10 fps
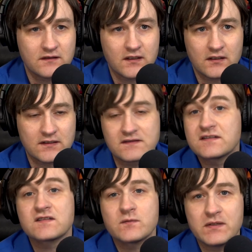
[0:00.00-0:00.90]

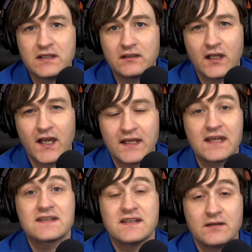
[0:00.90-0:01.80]
this would be, I
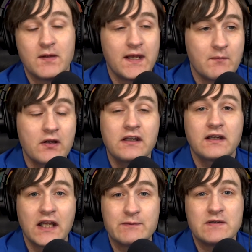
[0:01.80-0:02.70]
guess, in a market
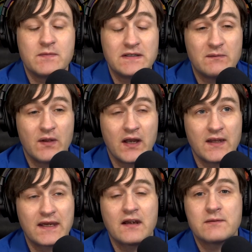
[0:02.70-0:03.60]
economy, be
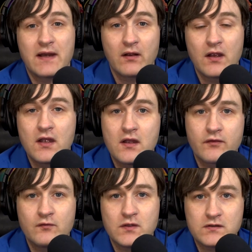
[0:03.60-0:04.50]
carried about
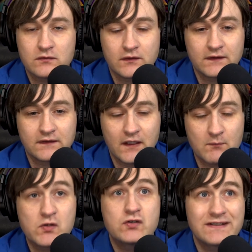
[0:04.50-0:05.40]
through
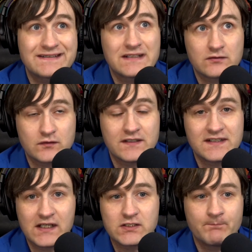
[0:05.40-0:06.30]
mutually consensual
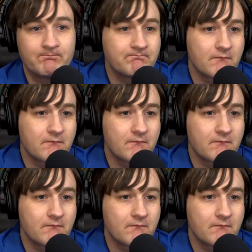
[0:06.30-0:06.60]
transaction,